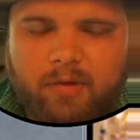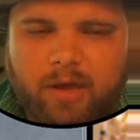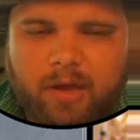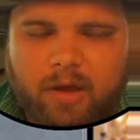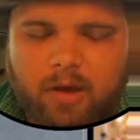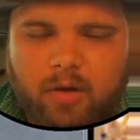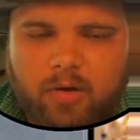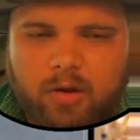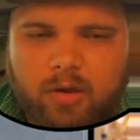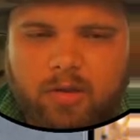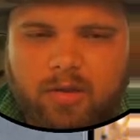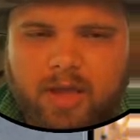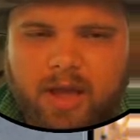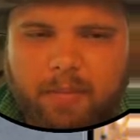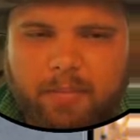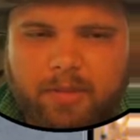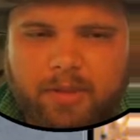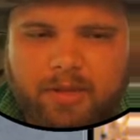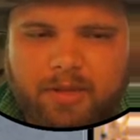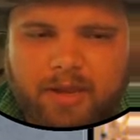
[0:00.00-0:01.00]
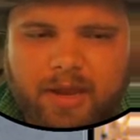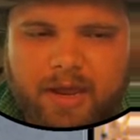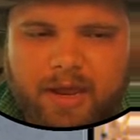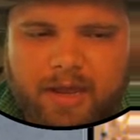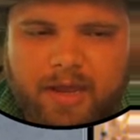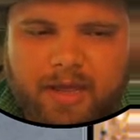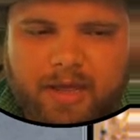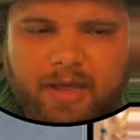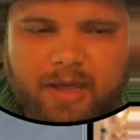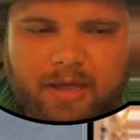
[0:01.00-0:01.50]
Goblin. Oh, yep.
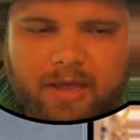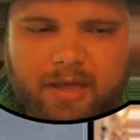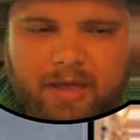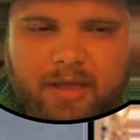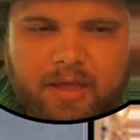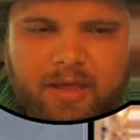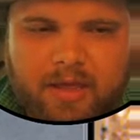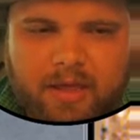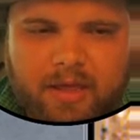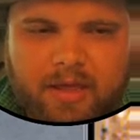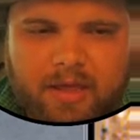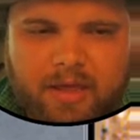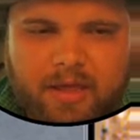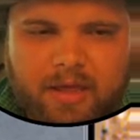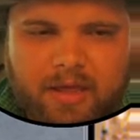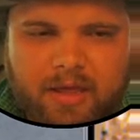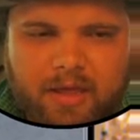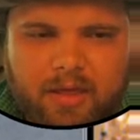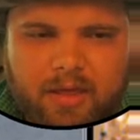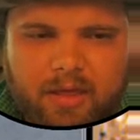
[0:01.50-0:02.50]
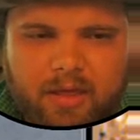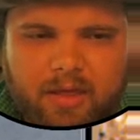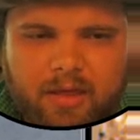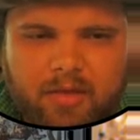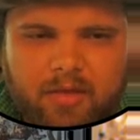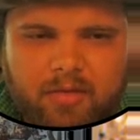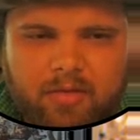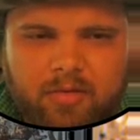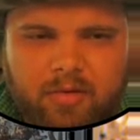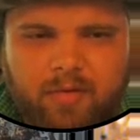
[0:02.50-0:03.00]
That was
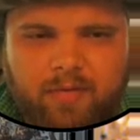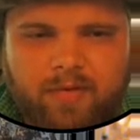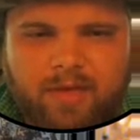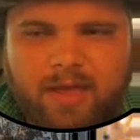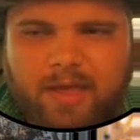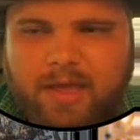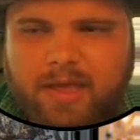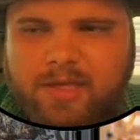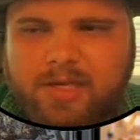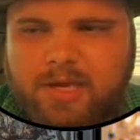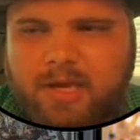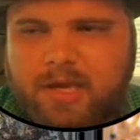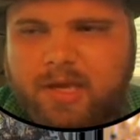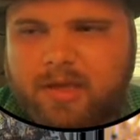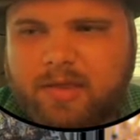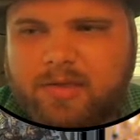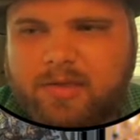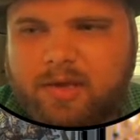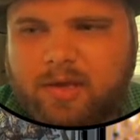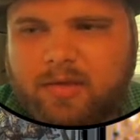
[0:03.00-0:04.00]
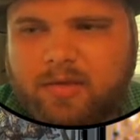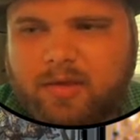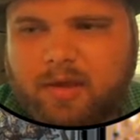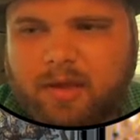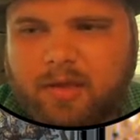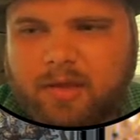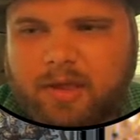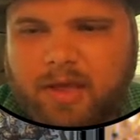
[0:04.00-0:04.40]
Conspicuous Snoop. That is right.